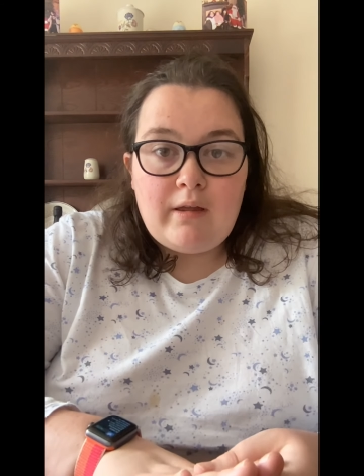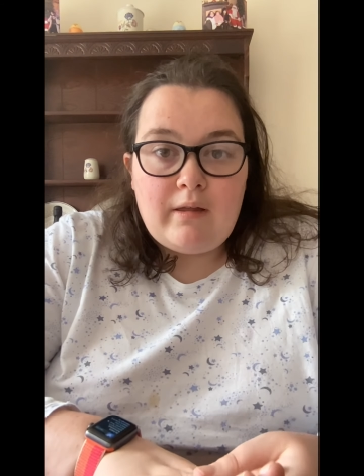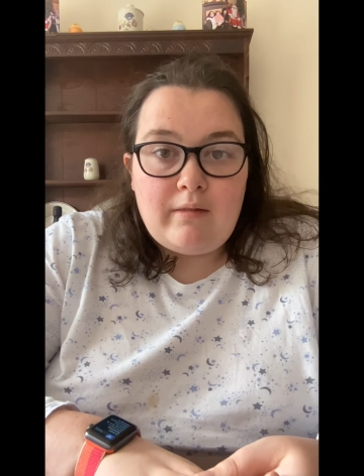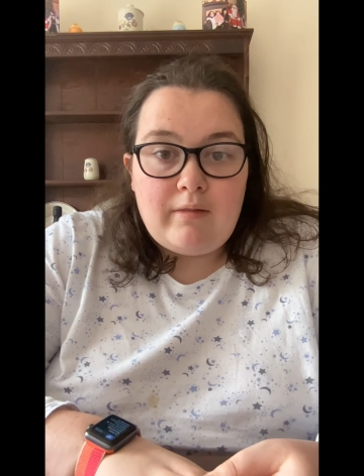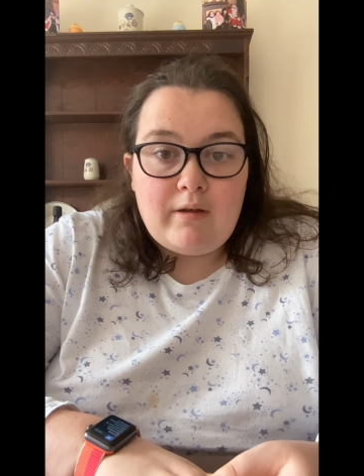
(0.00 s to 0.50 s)

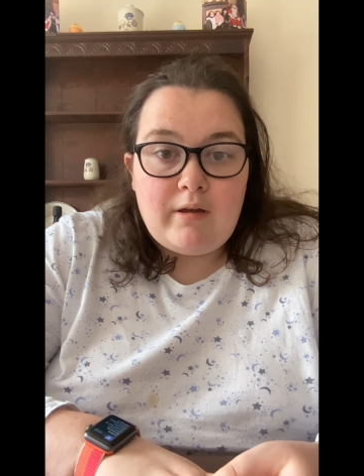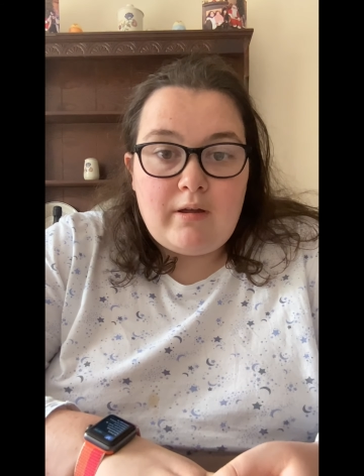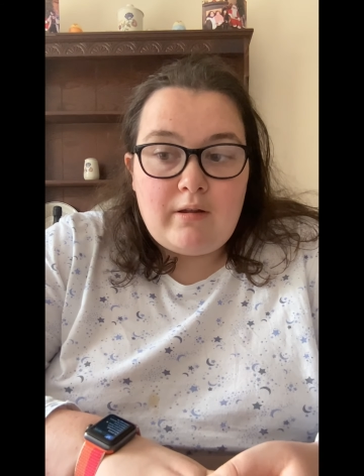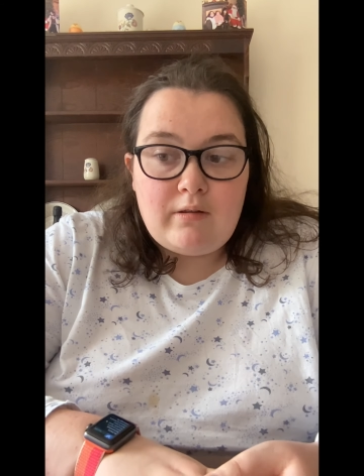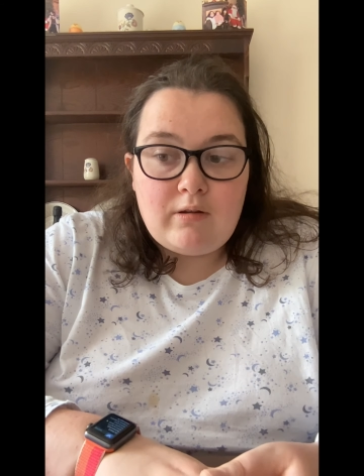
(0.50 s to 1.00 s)
And
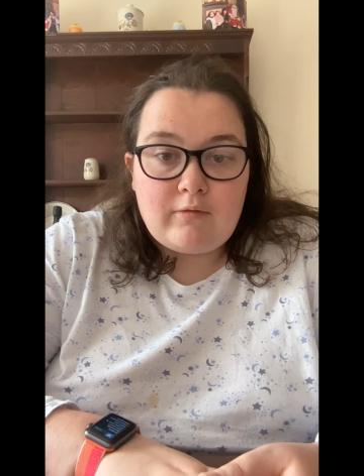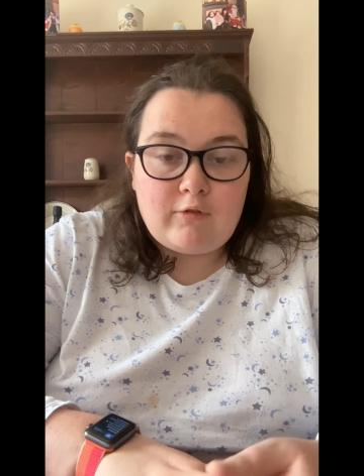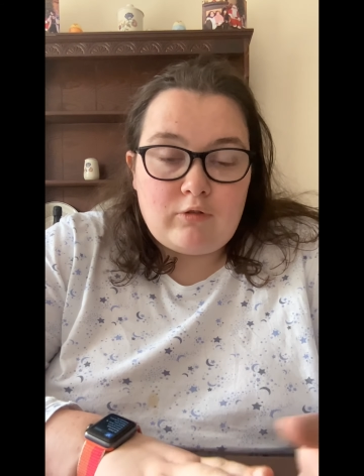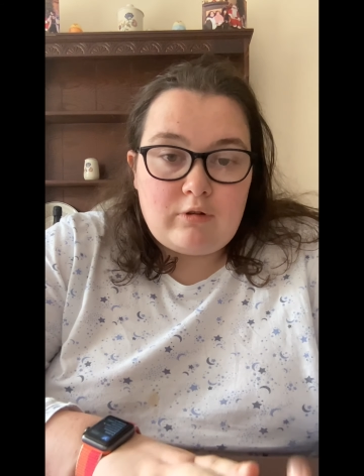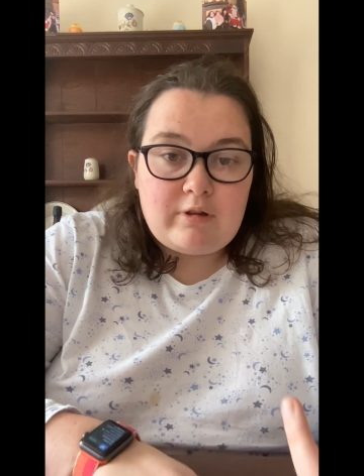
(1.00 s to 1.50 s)
then I've
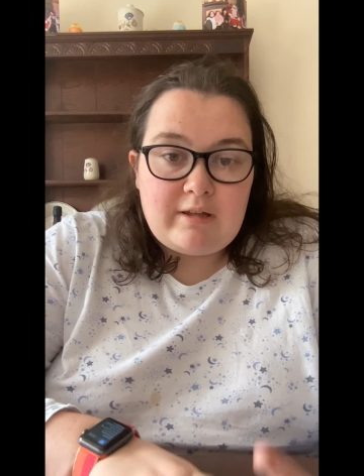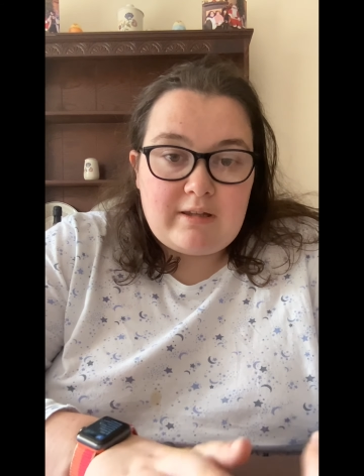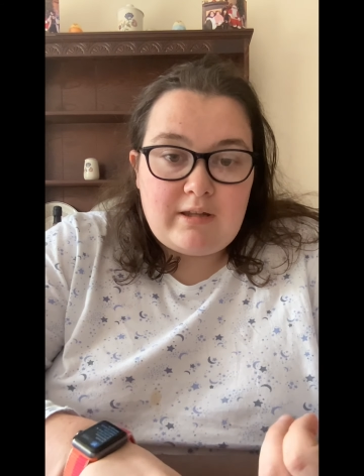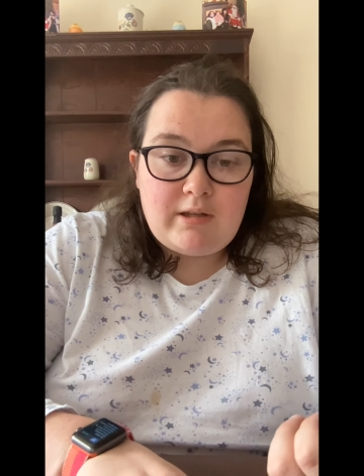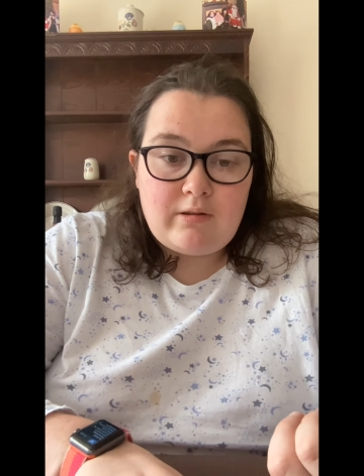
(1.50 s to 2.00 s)
got the
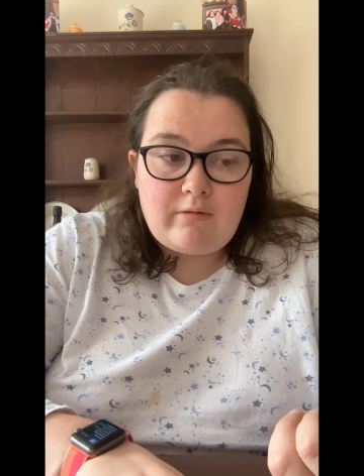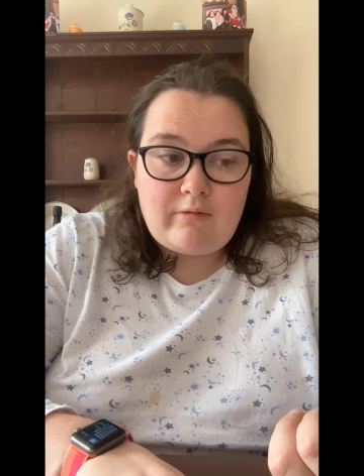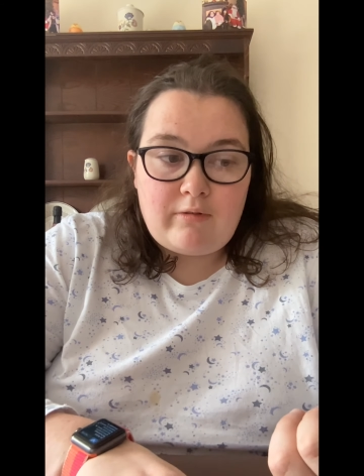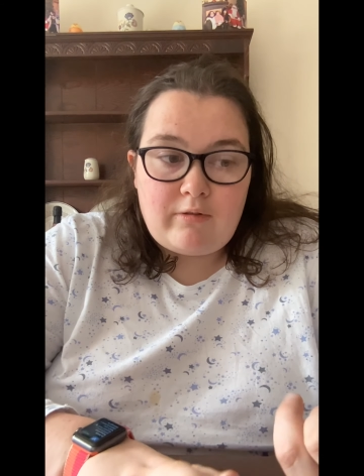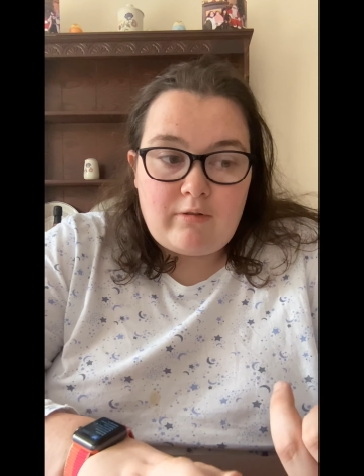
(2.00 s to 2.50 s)

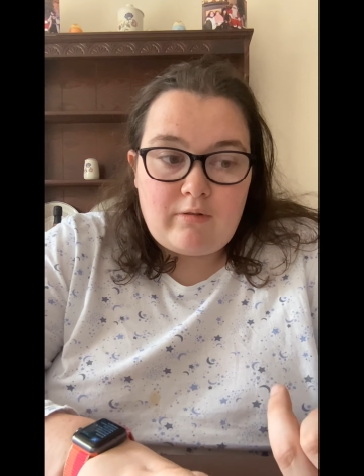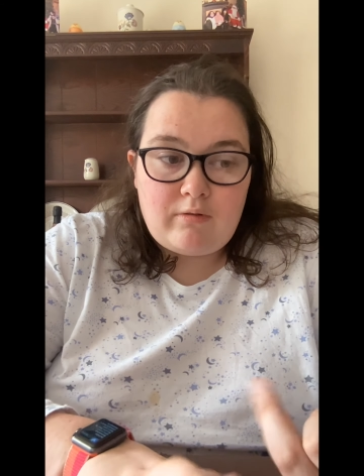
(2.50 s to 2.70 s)
tickets.